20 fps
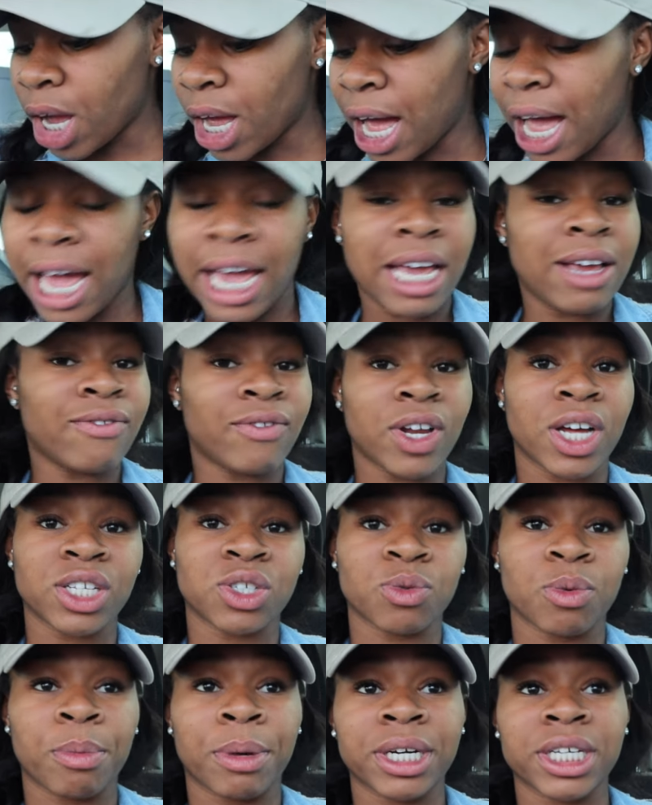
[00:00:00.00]
I hate
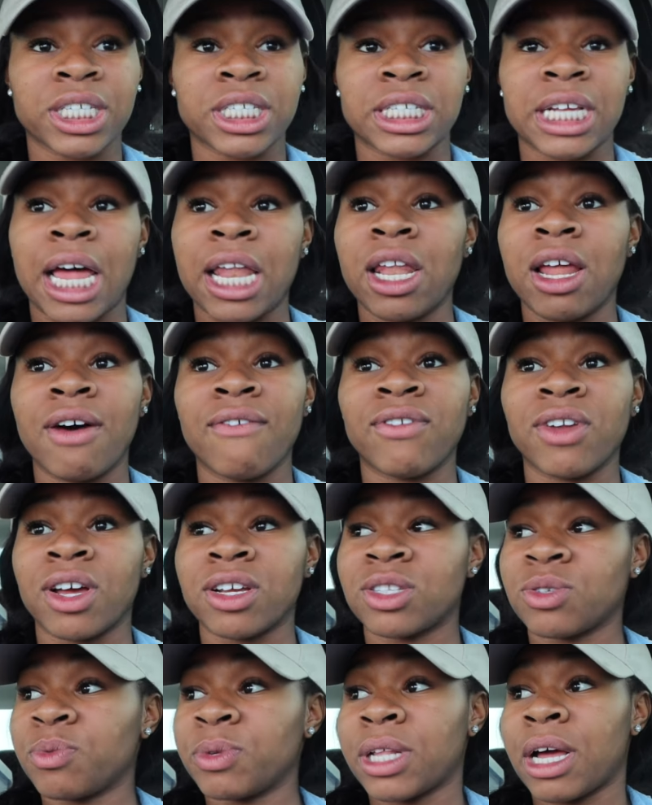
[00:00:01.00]
flossing with braces. I love
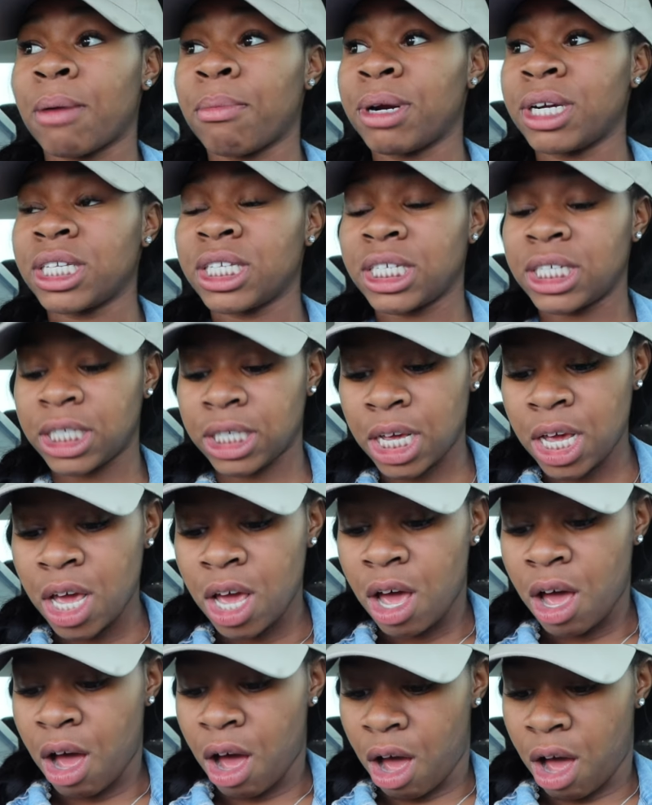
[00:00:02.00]
flossing without braces.
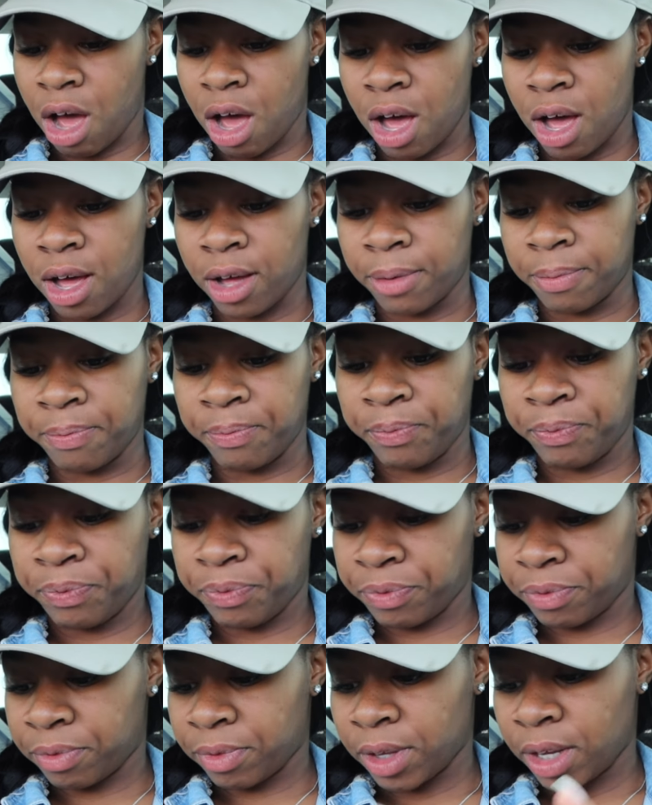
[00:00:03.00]
Um,
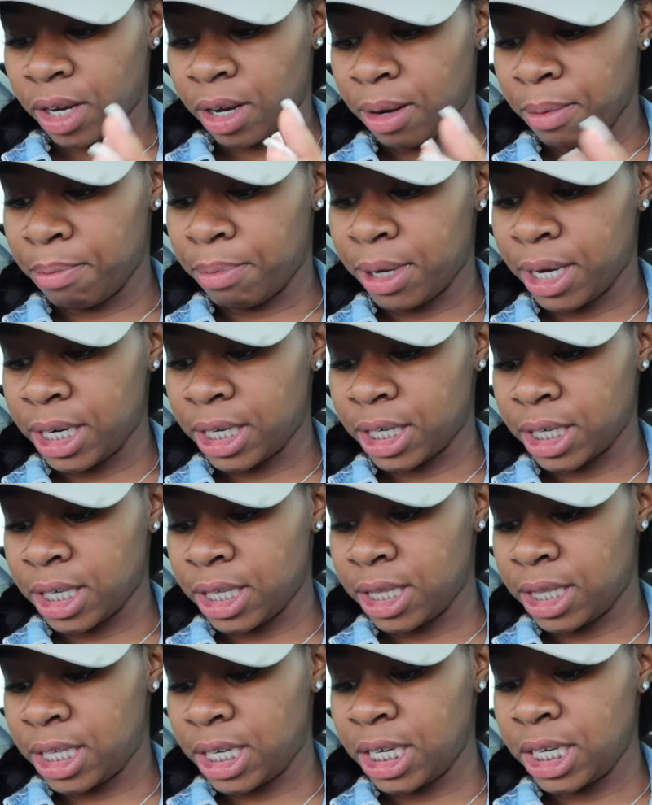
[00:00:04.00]
but
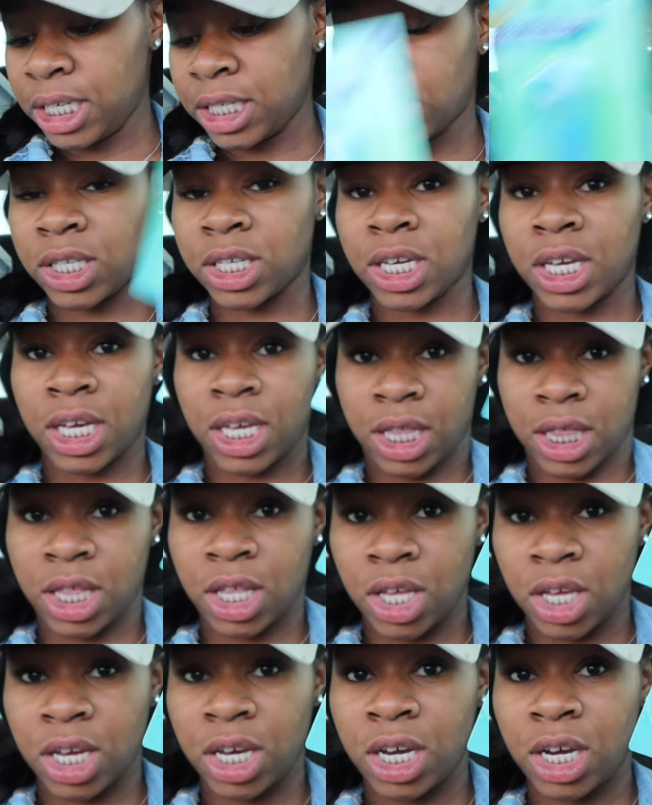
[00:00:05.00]
these
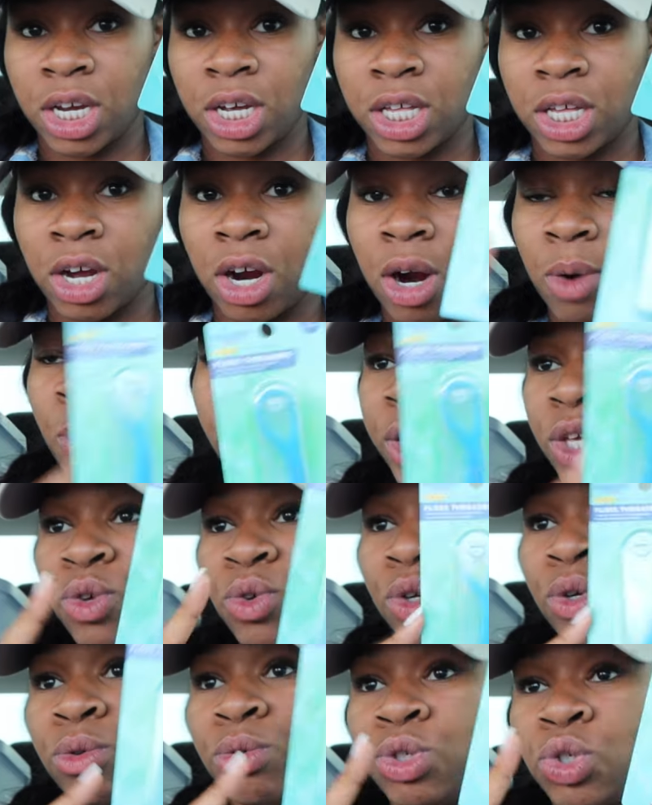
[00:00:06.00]
are what
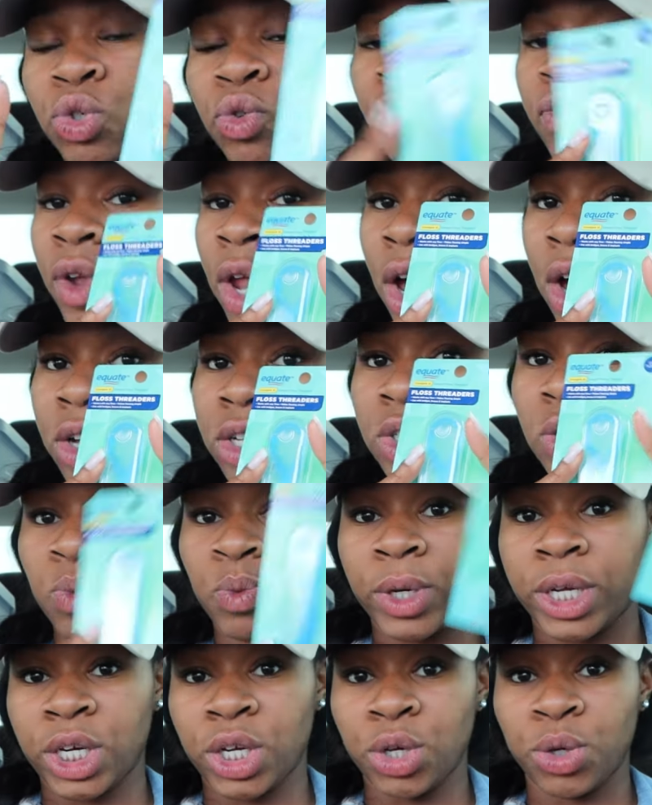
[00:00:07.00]
you use to floss
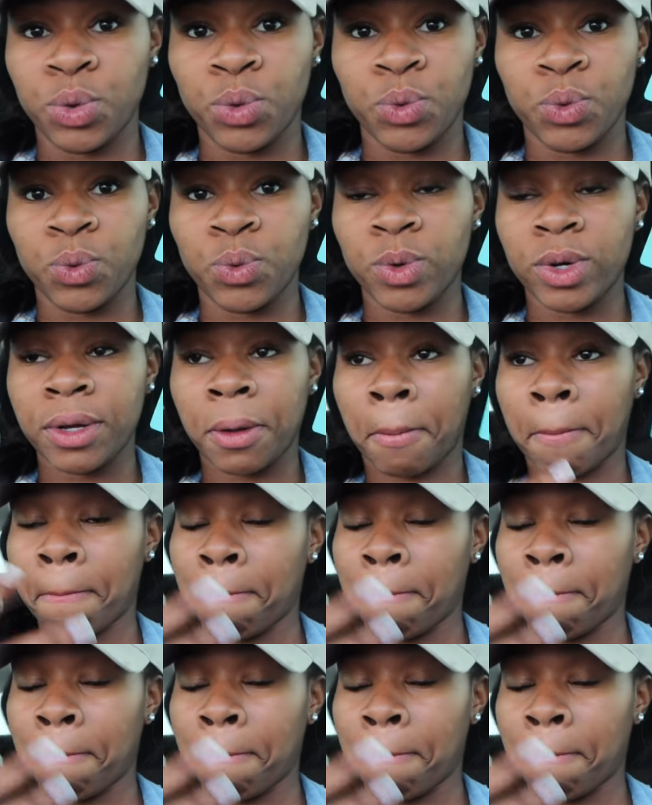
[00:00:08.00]
when you